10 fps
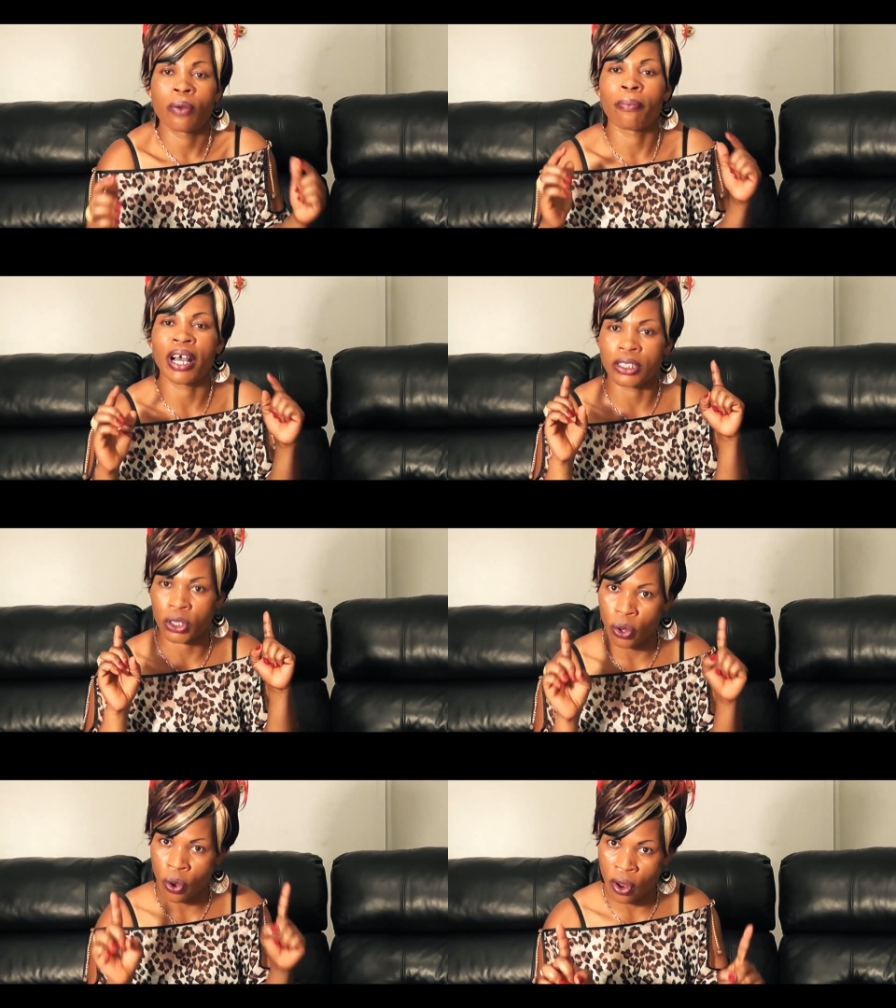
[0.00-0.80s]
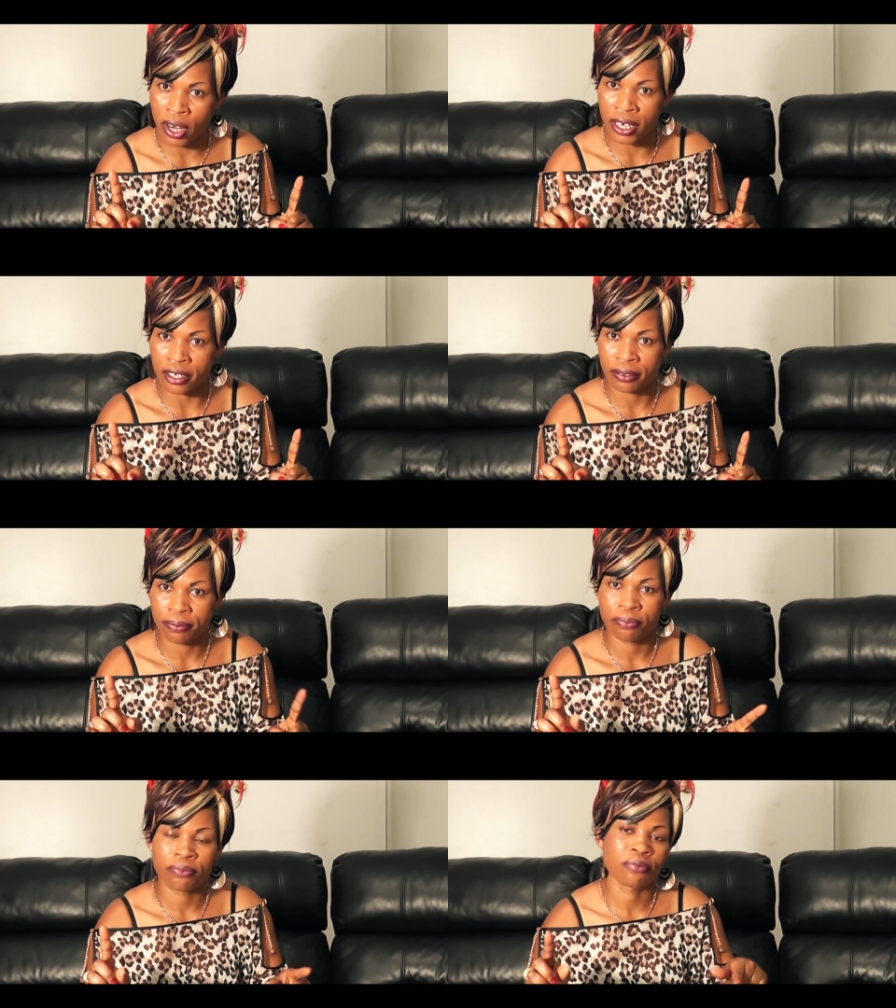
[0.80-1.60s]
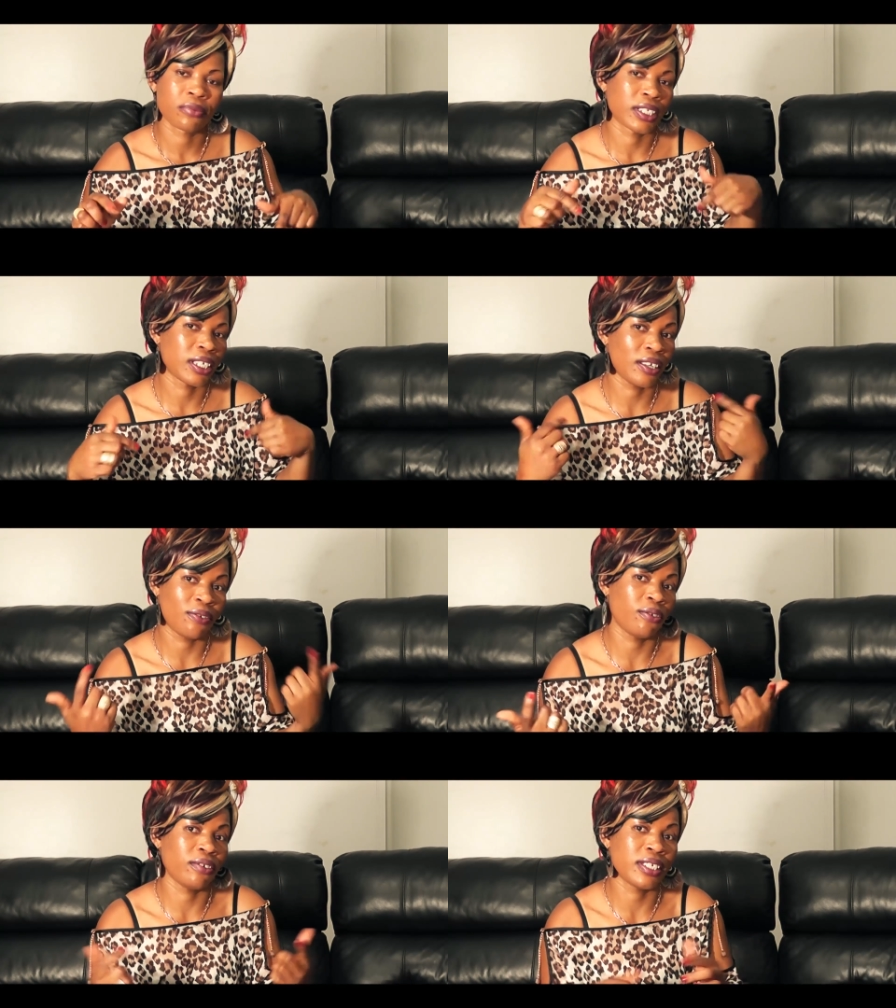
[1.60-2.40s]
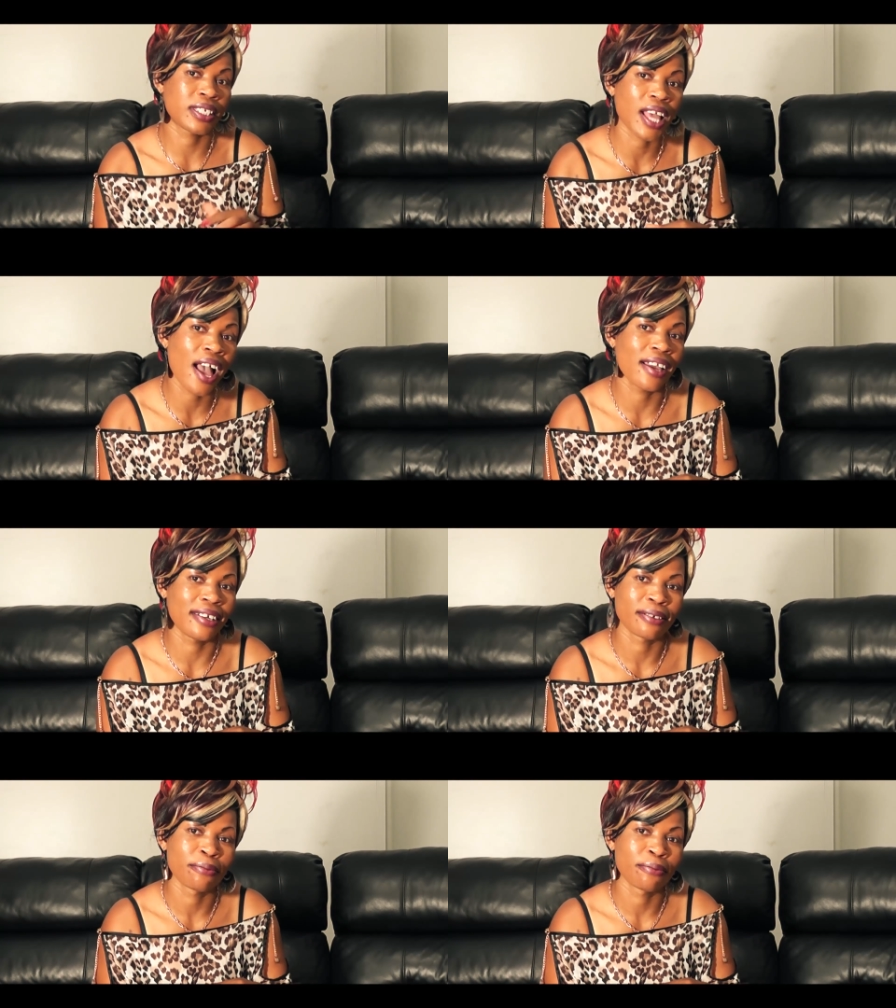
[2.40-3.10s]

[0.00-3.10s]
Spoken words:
but only if you decide.